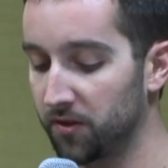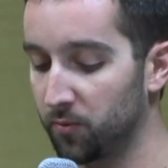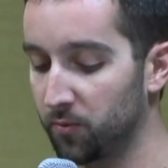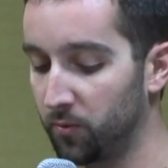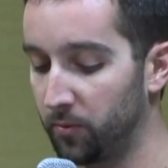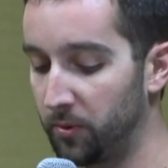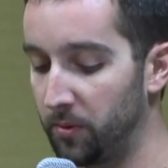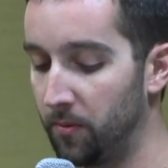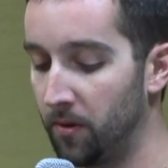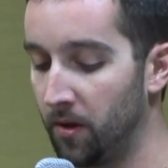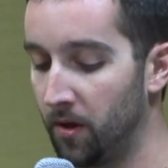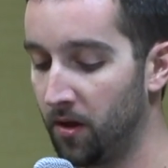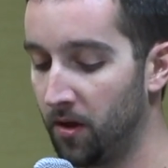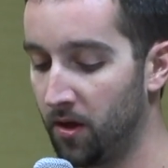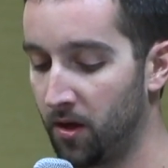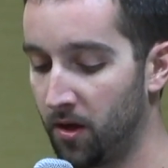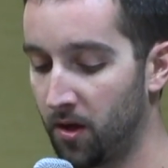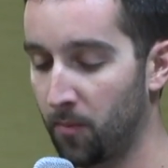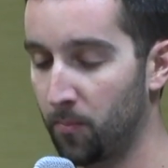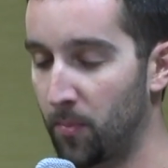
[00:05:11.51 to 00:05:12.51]
So we'll be
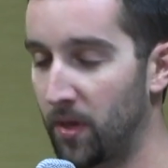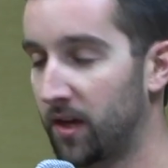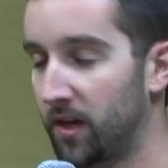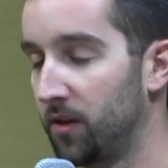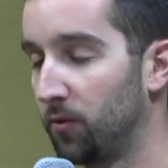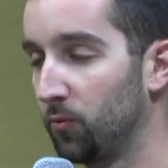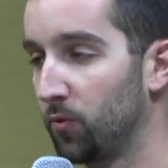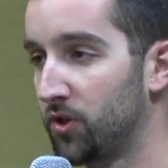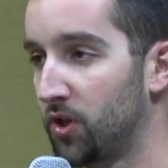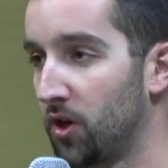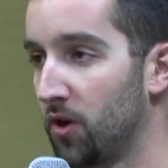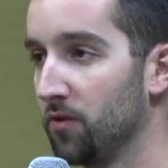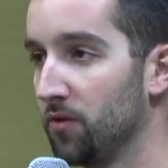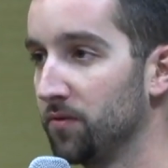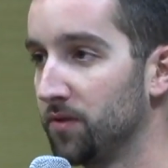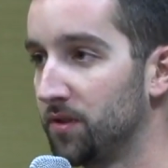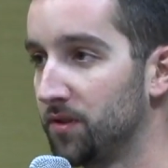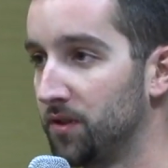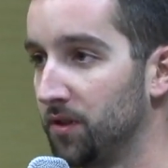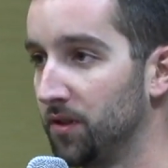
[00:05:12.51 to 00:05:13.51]
making
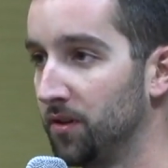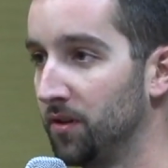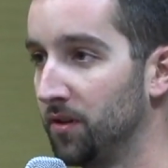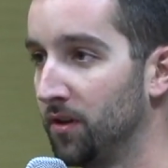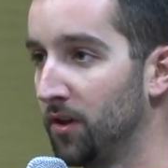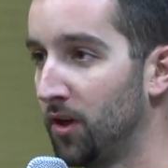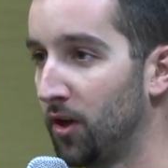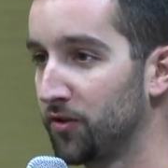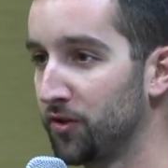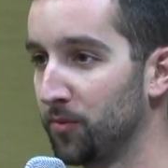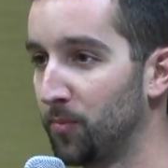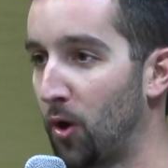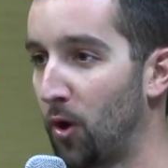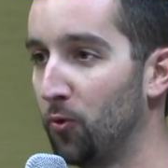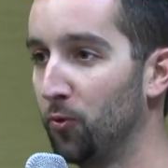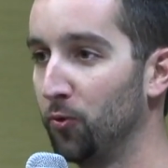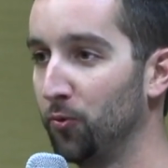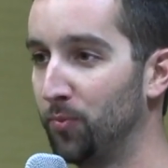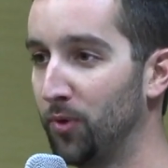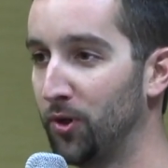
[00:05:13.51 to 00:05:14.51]
returns to some
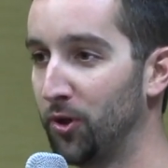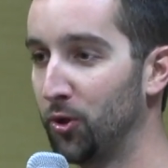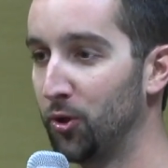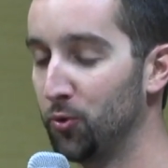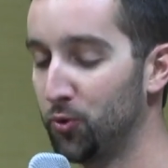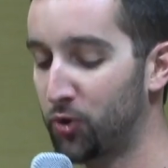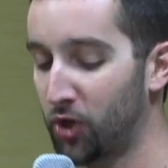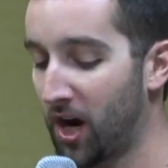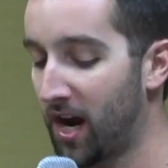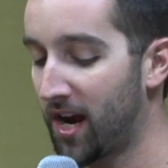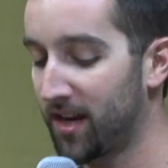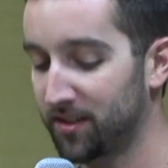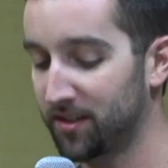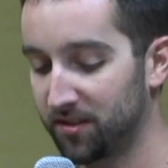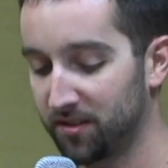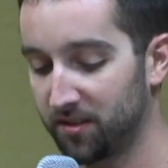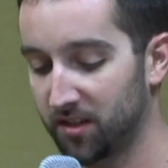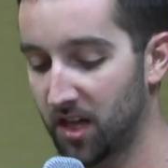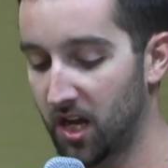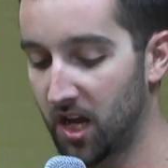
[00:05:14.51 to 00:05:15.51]
old but new
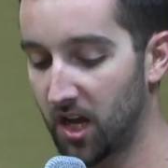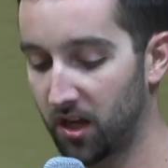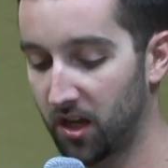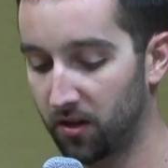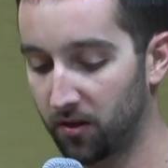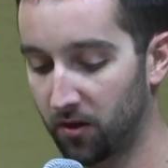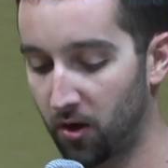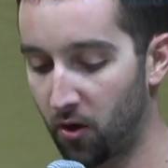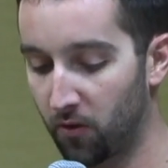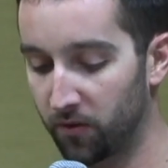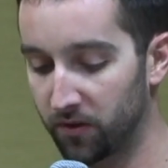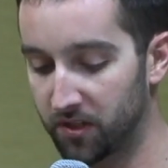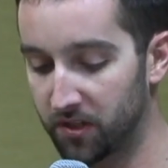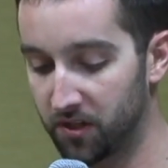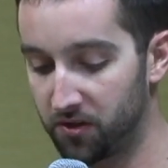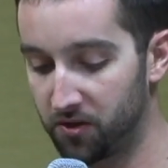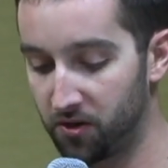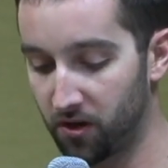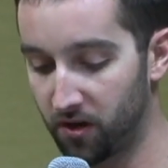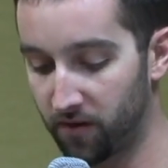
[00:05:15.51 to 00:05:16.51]
tracks uh, on the
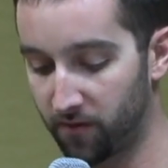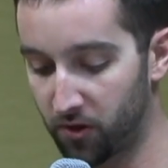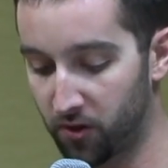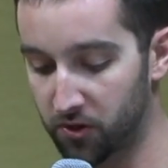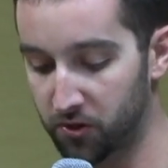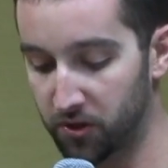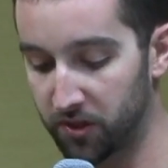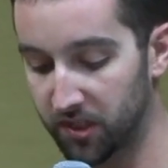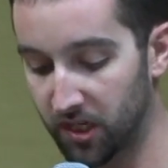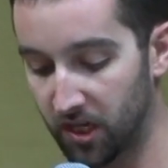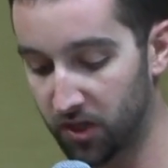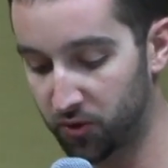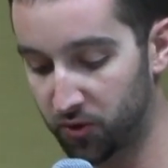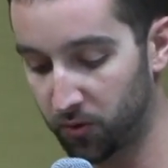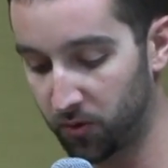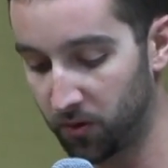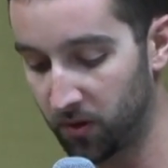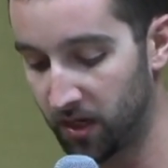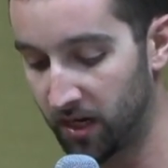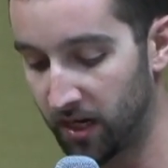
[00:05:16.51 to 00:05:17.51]
10 year anniversary
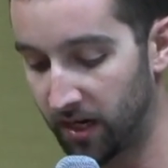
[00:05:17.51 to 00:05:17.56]
schedule.